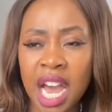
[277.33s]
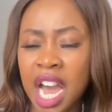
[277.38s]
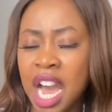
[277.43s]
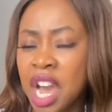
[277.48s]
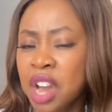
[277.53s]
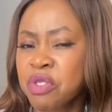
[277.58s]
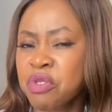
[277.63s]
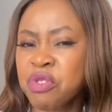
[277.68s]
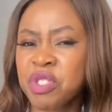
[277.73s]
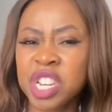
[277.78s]

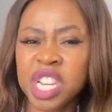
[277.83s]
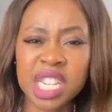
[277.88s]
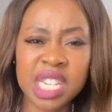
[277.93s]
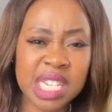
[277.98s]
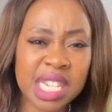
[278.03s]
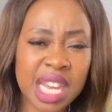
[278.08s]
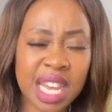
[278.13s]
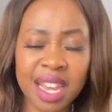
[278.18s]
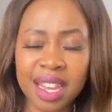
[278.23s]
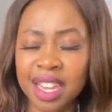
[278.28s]

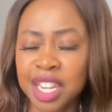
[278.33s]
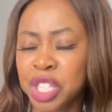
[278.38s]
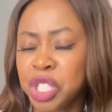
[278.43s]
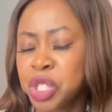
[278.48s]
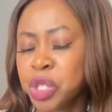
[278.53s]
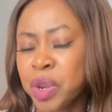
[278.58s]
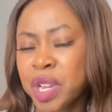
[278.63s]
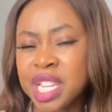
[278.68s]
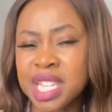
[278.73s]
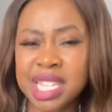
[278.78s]
Reading,
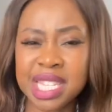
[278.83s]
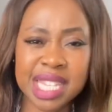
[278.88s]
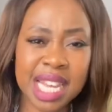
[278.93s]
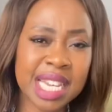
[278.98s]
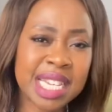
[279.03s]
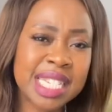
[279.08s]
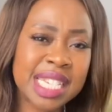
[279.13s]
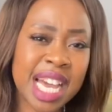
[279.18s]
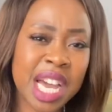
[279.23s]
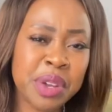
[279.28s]
enjoying
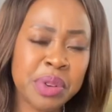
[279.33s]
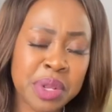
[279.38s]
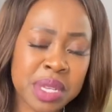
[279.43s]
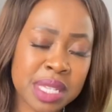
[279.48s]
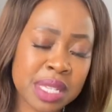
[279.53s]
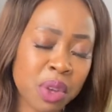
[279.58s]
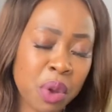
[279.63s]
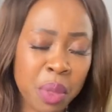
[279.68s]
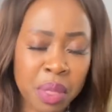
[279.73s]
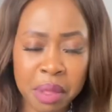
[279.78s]

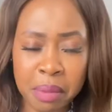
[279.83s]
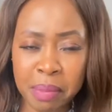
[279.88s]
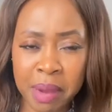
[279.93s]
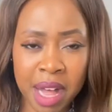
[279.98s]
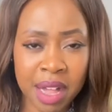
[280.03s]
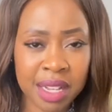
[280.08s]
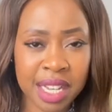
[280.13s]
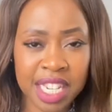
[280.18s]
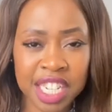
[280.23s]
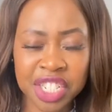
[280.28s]
sundowners on the
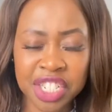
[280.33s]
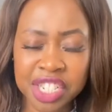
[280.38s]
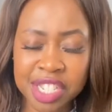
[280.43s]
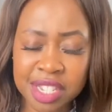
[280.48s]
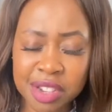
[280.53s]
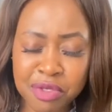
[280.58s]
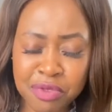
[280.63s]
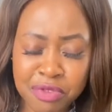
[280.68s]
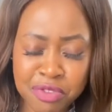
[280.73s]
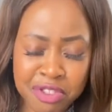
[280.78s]
balcony,
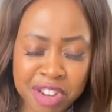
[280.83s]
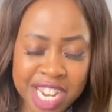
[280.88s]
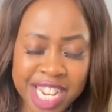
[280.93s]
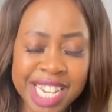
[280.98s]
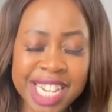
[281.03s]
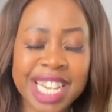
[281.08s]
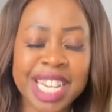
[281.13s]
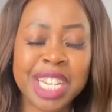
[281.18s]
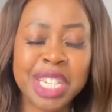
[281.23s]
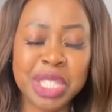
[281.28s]
just
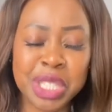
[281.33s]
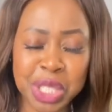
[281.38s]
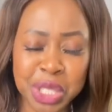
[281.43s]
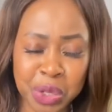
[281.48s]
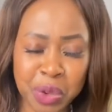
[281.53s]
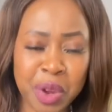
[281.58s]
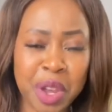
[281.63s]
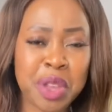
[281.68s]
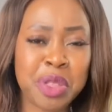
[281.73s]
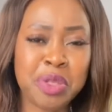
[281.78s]
really
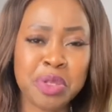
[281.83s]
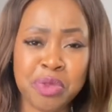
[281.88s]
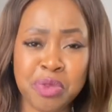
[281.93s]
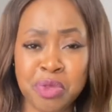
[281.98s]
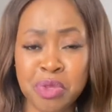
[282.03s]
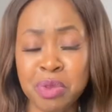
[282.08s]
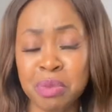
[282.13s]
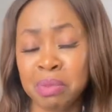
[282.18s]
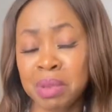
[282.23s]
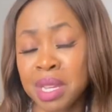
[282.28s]
enjoying the
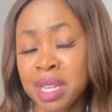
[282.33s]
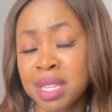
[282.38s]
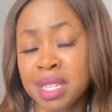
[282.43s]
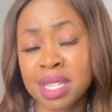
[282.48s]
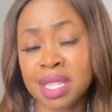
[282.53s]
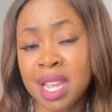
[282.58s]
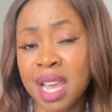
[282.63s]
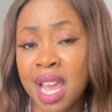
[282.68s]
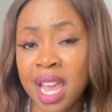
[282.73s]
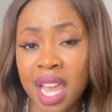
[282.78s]
room,
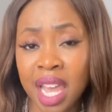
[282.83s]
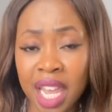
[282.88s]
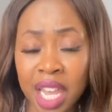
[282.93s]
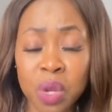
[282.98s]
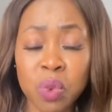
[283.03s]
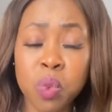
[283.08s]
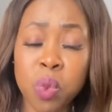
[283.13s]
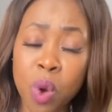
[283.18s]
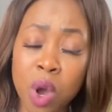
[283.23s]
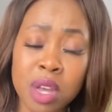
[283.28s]
because
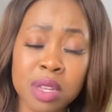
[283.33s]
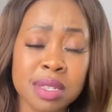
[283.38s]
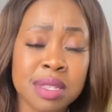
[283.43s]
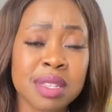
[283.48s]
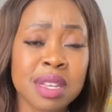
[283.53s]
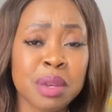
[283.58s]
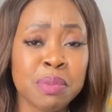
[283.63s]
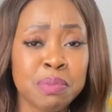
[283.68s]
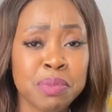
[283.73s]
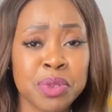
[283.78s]
it
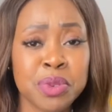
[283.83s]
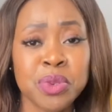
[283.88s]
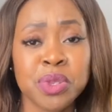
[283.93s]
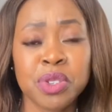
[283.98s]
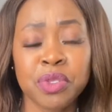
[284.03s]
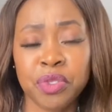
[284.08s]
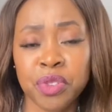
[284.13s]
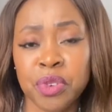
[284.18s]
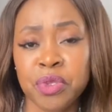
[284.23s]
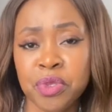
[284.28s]
was a
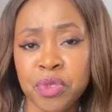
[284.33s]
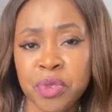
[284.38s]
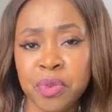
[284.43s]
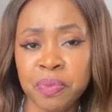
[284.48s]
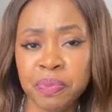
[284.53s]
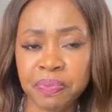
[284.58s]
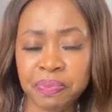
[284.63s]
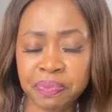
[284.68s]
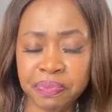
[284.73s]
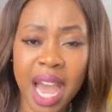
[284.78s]
beautiful
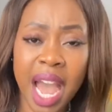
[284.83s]
room.